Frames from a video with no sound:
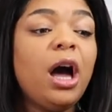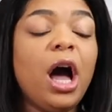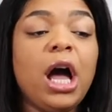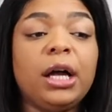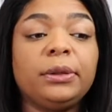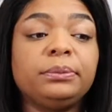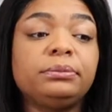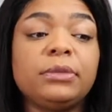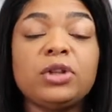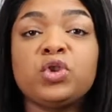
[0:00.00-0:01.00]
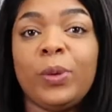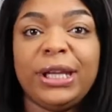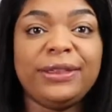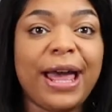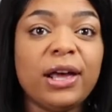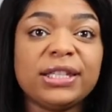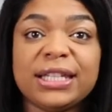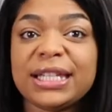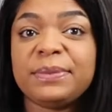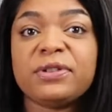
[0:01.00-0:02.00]

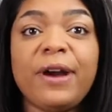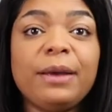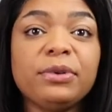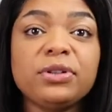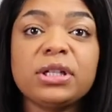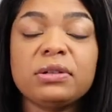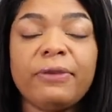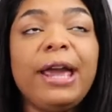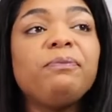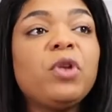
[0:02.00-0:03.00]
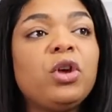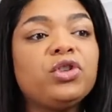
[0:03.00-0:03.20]
20,000 subscribers, right?